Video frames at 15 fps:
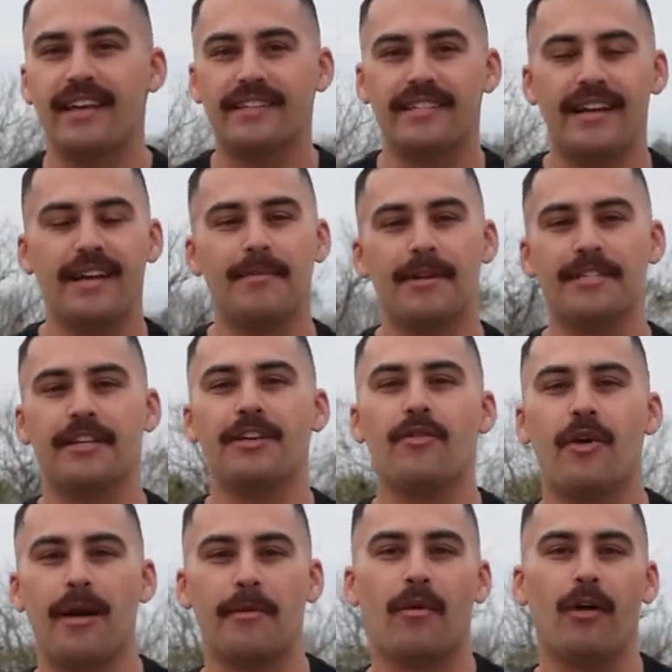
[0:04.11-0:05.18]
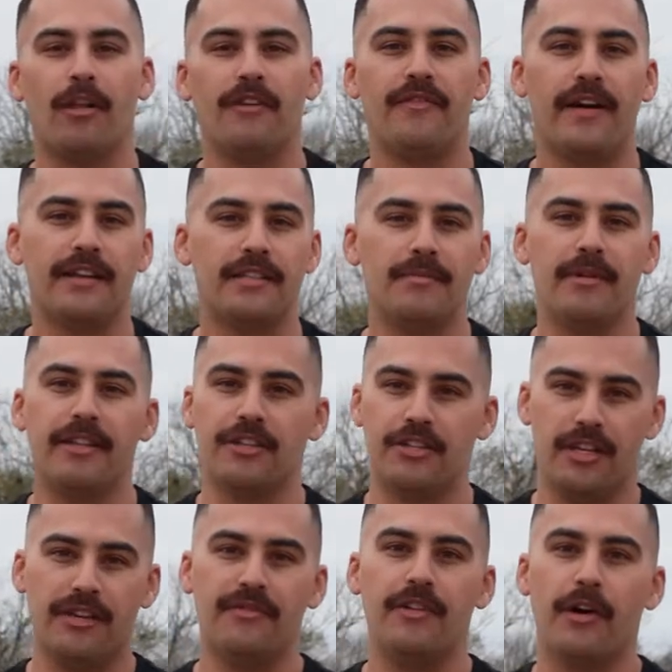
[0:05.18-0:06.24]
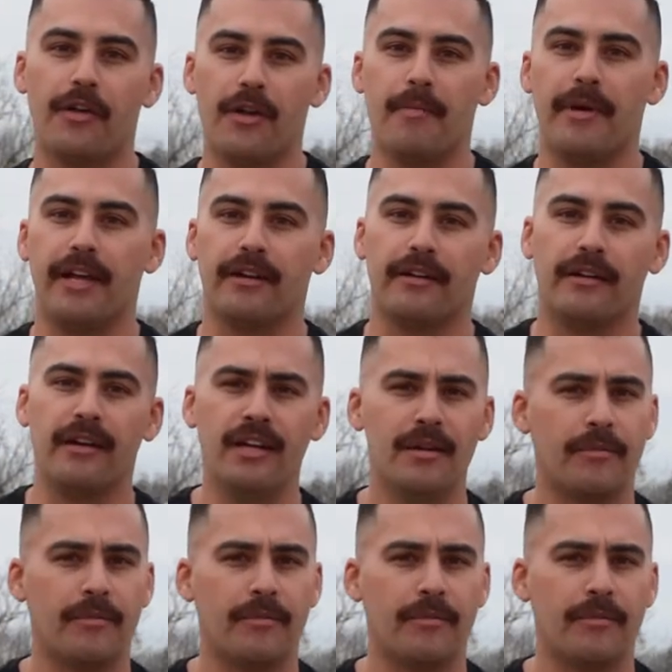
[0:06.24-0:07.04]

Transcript: and today I'm going to tell you why I'm qualified to be the chief donut maker.